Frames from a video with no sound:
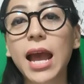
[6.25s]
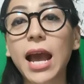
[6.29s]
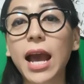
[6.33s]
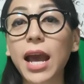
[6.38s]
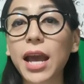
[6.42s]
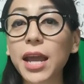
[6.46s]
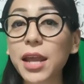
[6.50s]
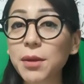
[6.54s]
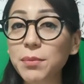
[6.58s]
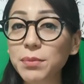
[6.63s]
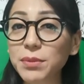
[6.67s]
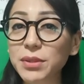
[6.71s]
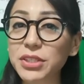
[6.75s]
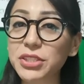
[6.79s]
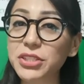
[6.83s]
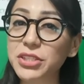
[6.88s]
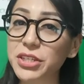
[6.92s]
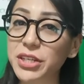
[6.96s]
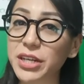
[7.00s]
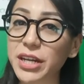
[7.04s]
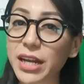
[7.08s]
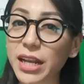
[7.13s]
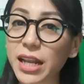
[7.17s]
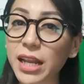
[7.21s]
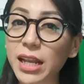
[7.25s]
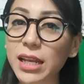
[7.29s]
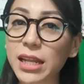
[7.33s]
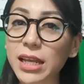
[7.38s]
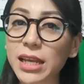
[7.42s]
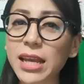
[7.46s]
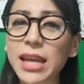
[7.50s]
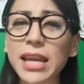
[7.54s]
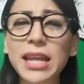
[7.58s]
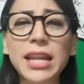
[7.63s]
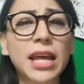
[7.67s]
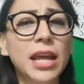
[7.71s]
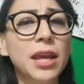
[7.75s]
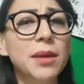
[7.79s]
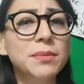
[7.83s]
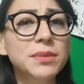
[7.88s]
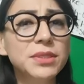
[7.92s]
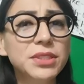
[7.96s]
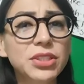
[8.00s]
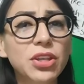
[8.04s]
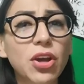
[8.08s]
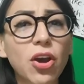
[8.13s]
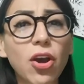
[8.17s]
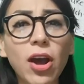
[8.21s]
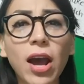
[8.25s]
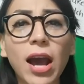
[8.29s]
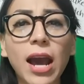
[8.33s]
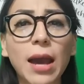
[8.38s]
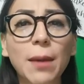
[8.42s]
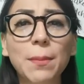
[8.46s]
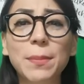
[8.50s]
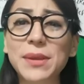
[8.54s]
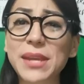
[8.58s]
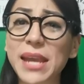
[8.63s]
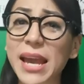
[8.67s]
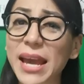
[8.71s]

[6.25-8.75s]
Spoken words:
I am teacher Ellie and I am so happy